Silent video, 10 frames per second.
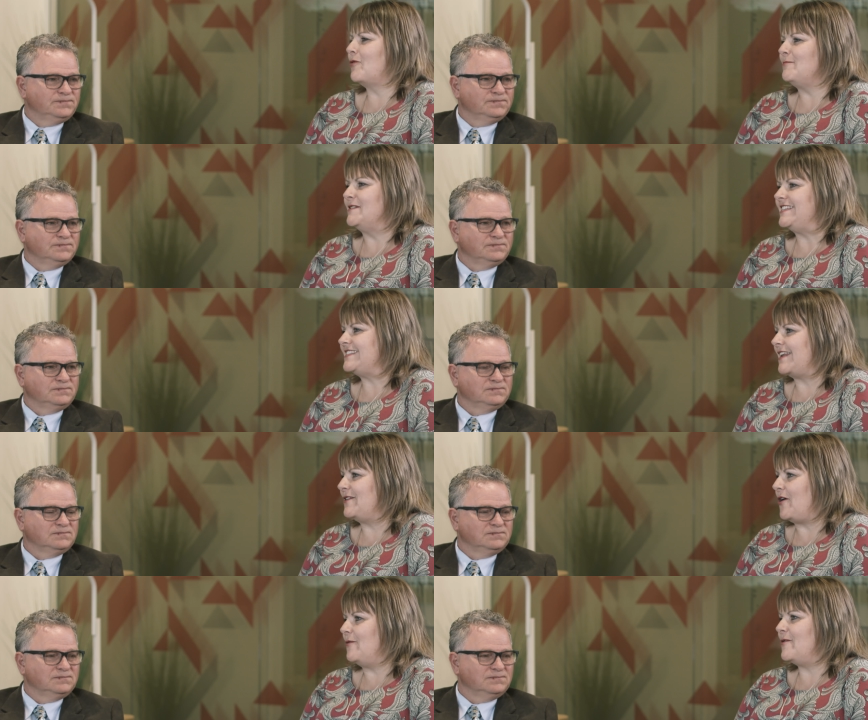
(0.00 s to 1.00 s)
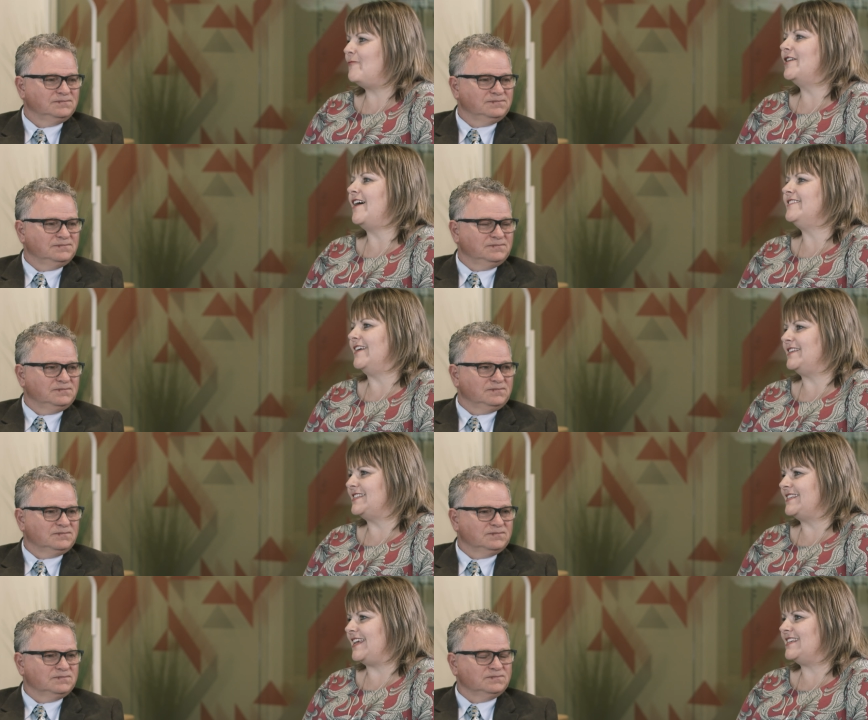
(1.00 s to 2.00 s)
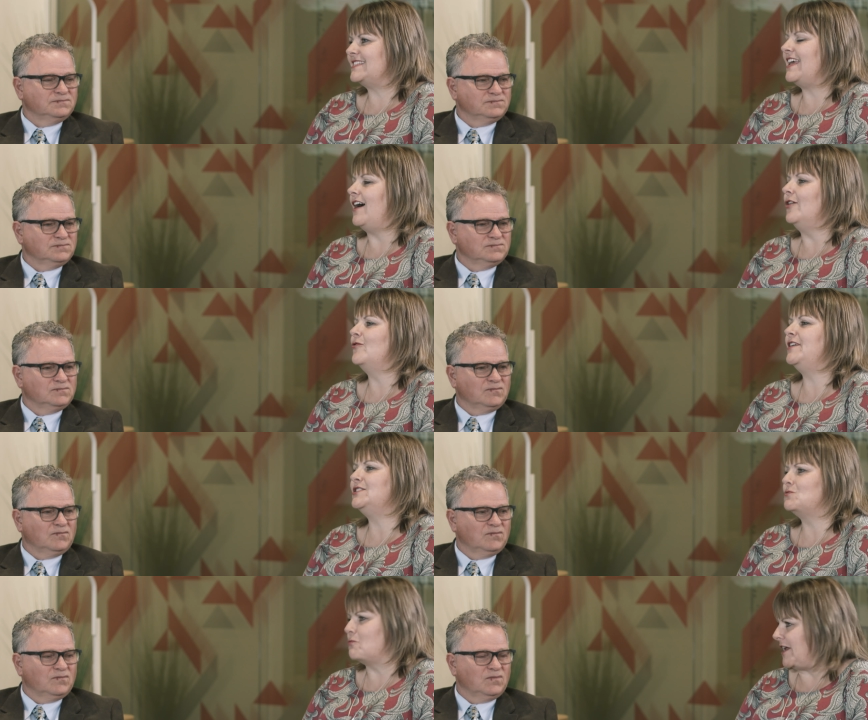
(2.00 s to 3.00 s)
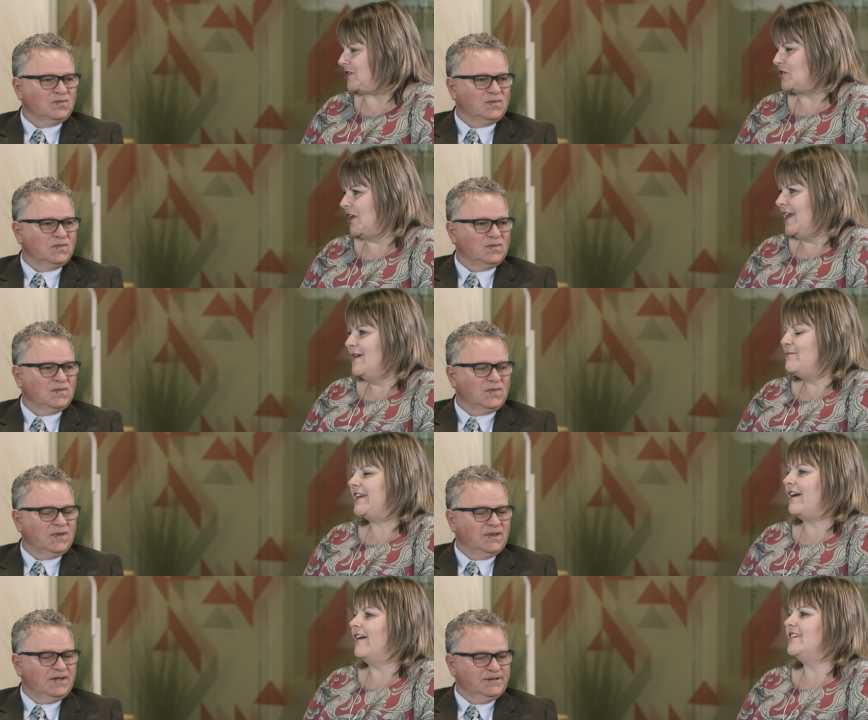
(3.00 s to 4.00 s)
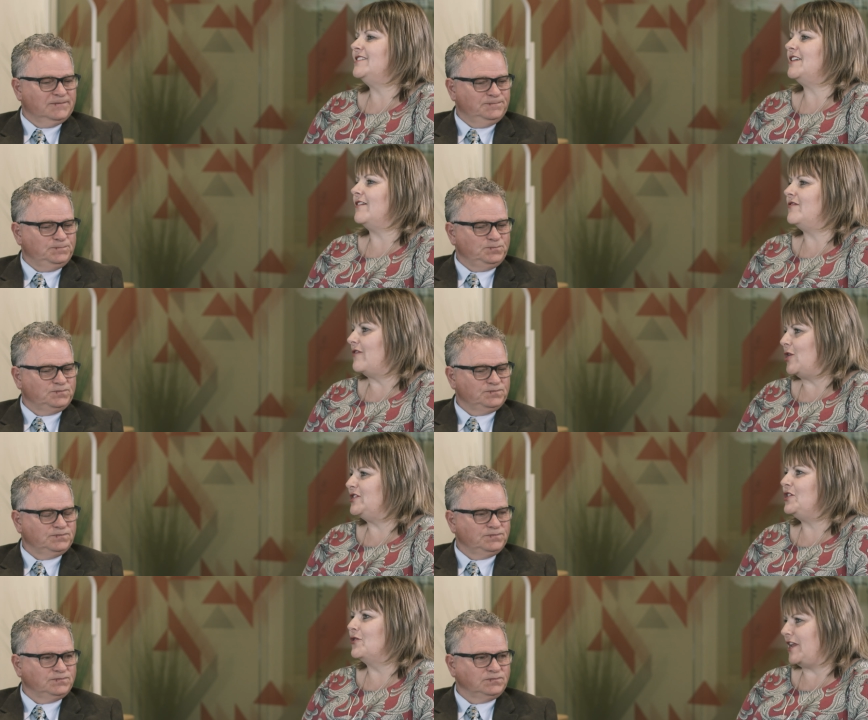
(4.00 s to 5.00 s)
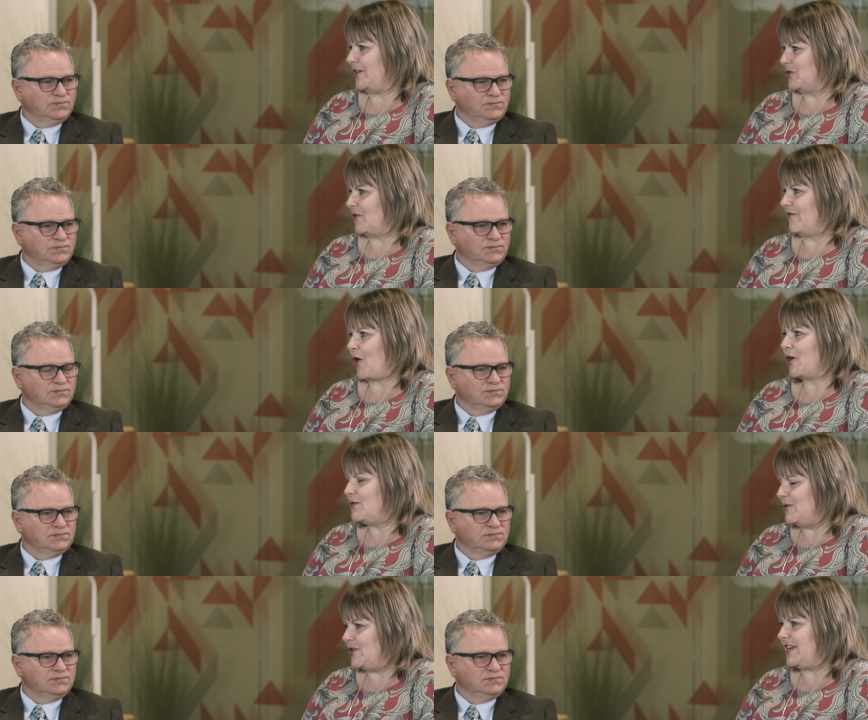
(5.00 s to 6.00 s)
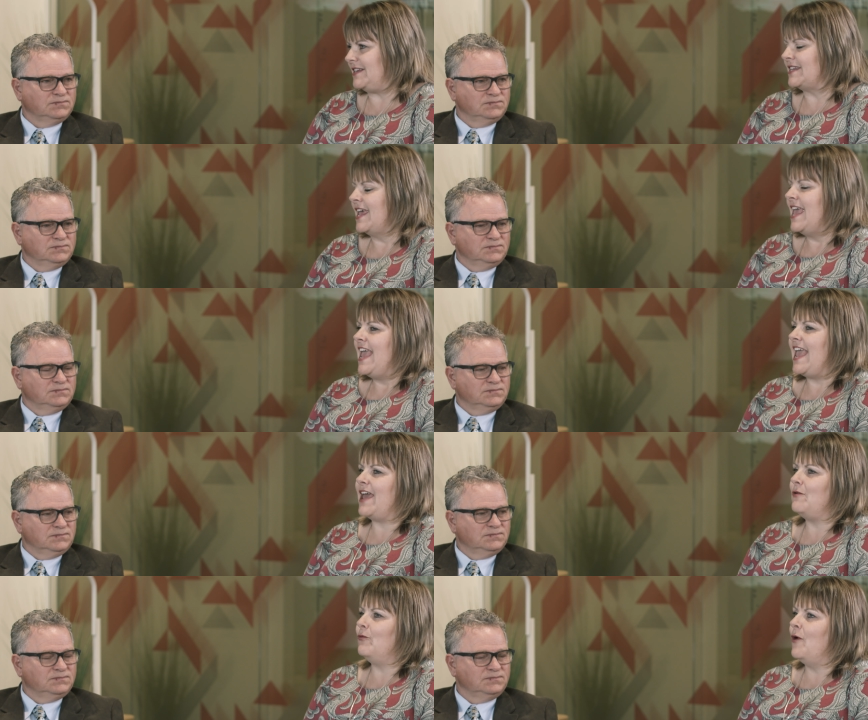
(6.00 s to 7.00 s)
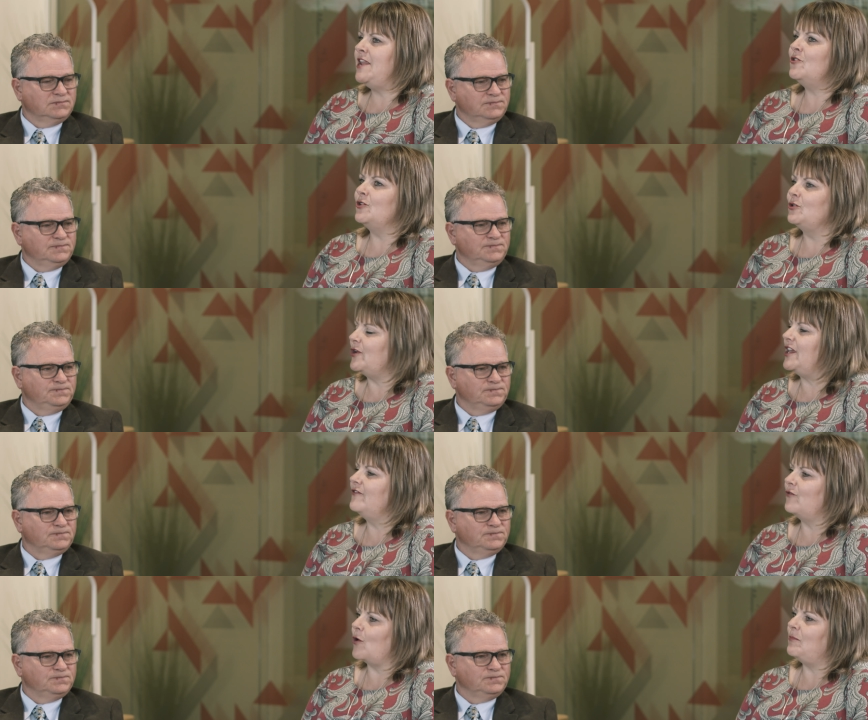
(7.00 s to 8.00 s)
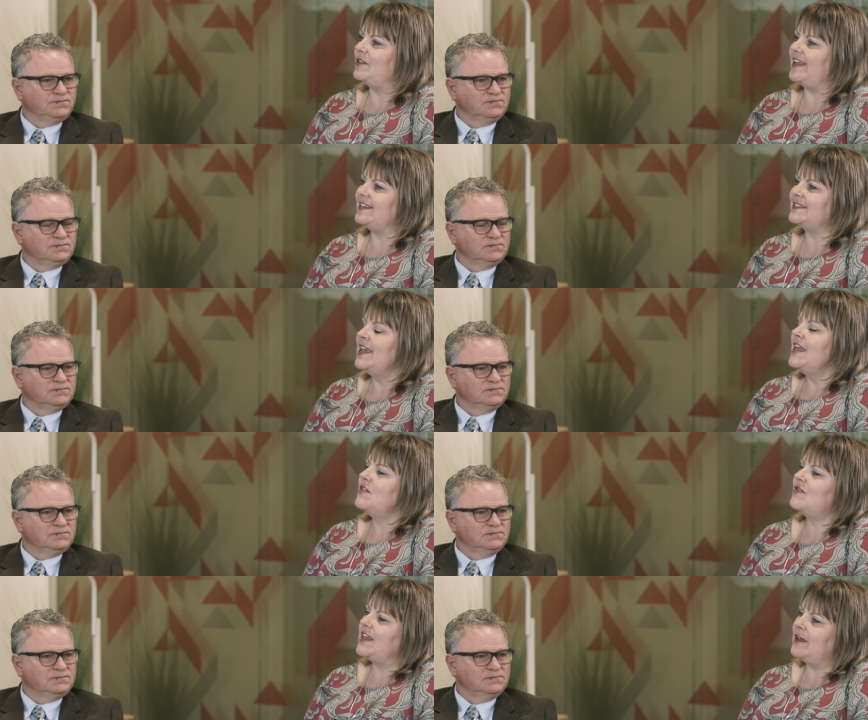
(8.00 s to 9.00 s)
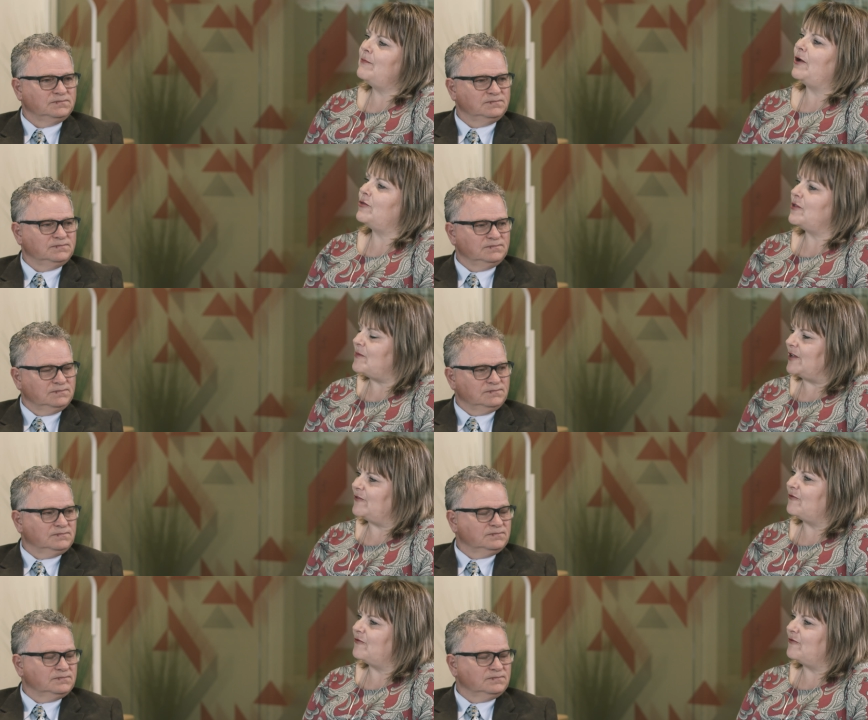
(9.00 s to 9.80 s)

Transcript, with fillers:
Speaker 1: probably said it all, but what I'd like to say is Calgary is rich because of the volunteer nature of our communities. And when you're looking for a place, think about the built